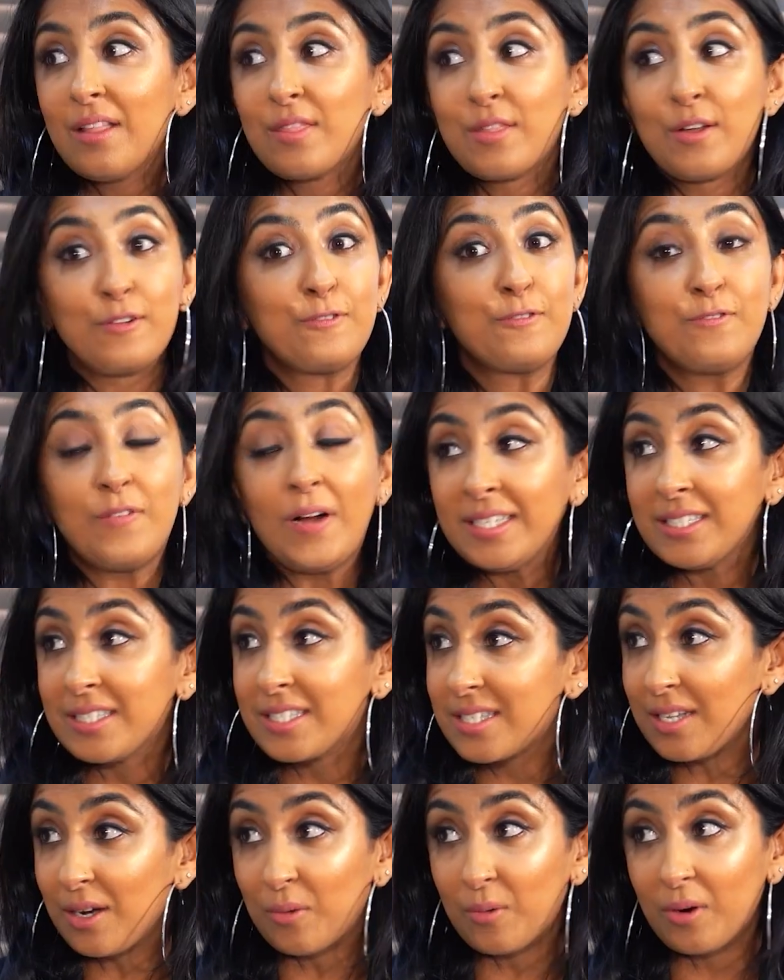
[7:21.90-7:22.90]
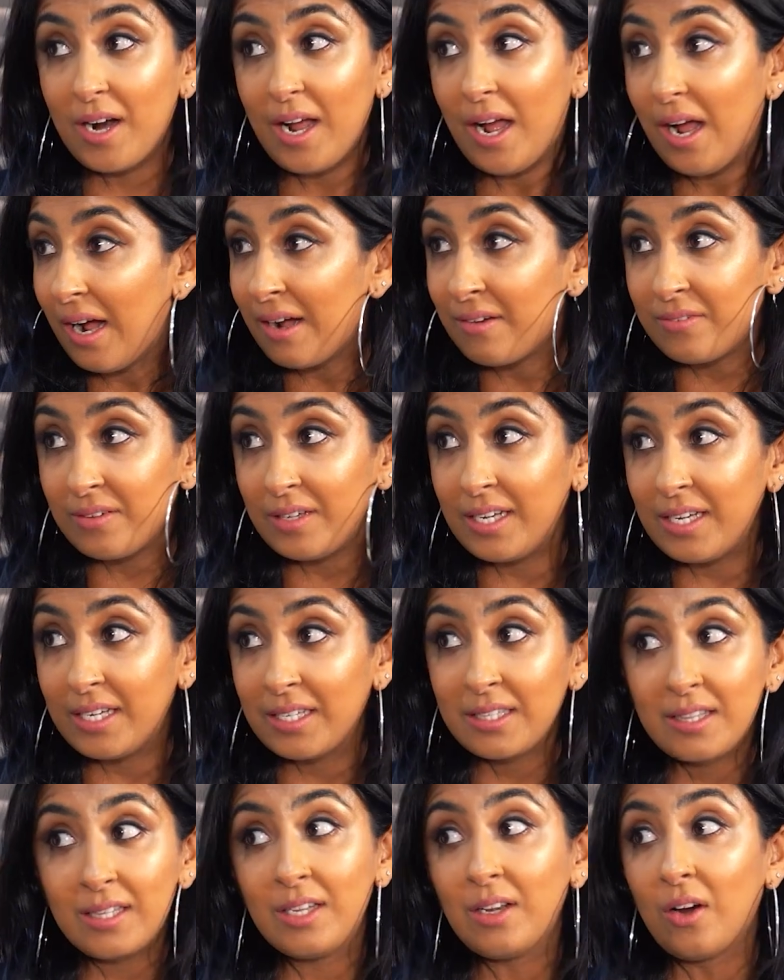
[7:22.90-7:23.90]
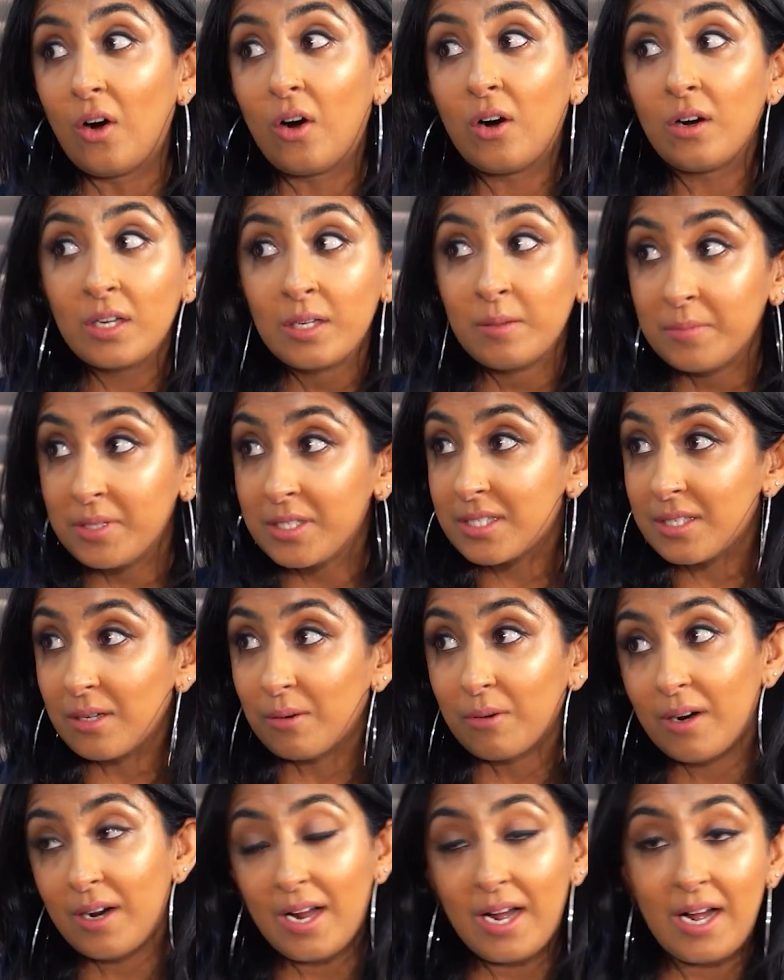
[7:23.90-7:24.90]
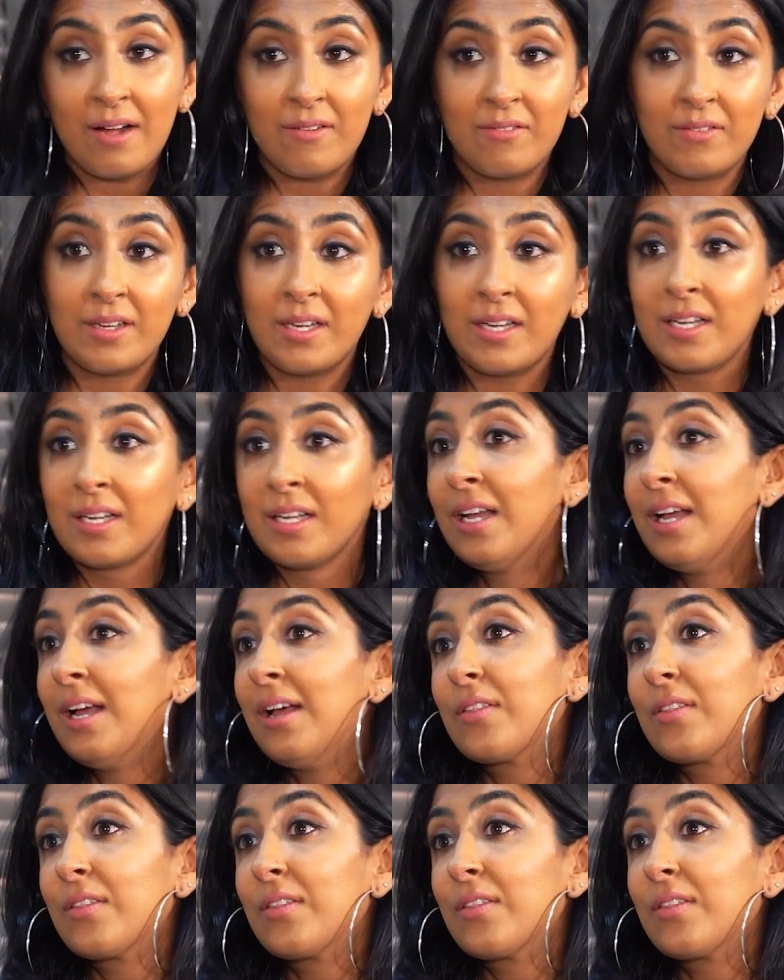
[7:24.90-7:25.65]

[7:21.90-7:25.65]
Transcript: The fights that we're having, the arguments that we're having,